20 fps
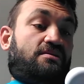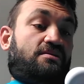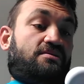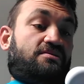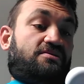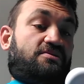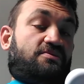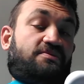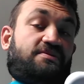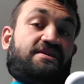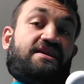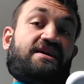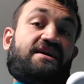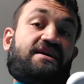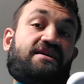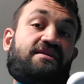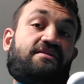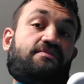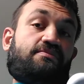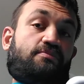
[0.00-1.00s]
So
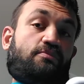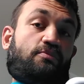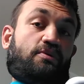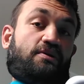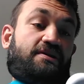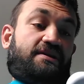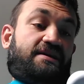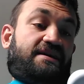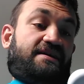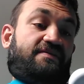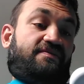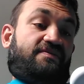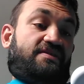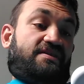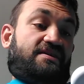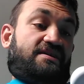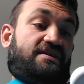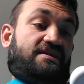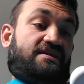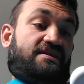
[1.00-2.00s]
today we're gonna have
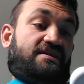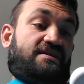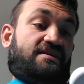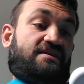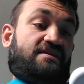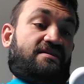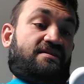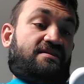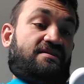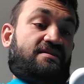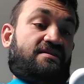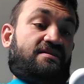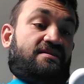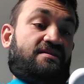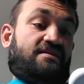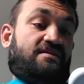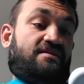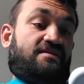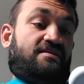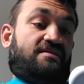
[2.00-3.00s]
the
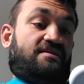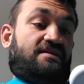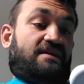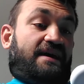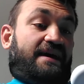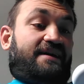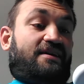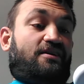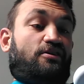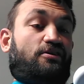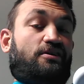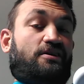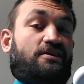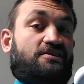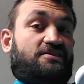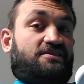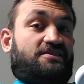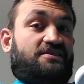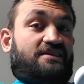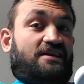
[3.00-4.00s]
Anker
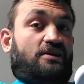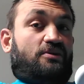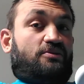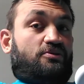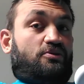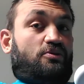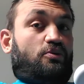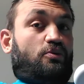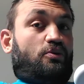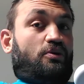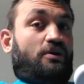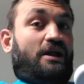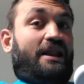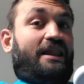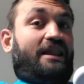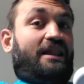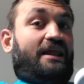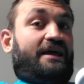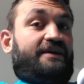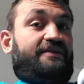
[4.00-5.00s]
Soundcore
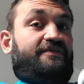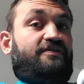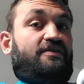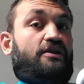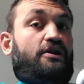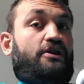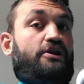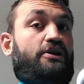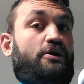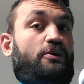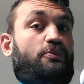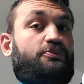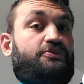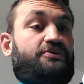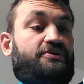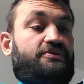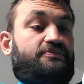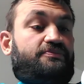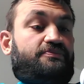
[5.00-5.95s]
Life Note.